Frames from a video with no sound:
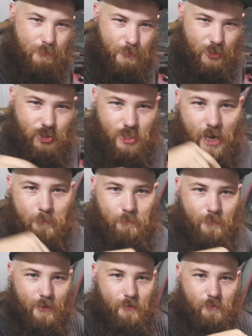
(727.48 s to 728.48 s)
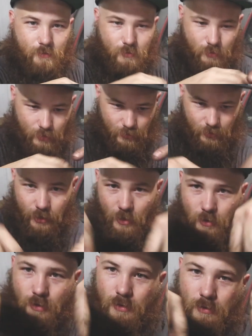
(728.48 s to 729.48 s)
This shop
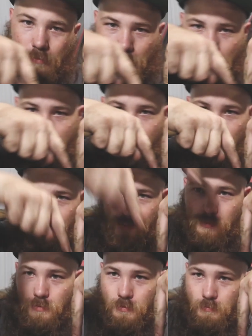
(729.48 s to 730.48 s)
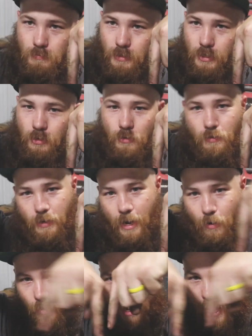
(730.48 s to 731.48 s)
here, my house here, an
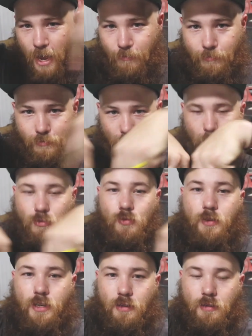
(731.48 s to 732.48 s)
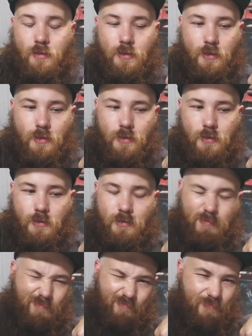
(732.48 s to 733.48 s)
hour and a half in between.
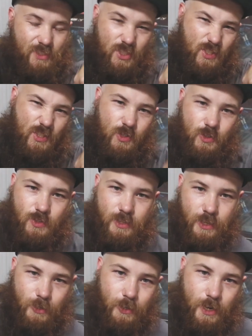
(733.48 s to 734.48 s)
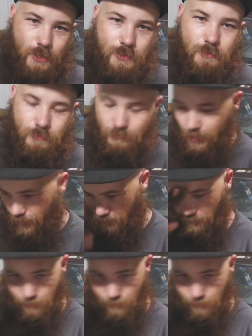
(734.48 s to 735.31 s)
Just easier to stay here, guys. Alright.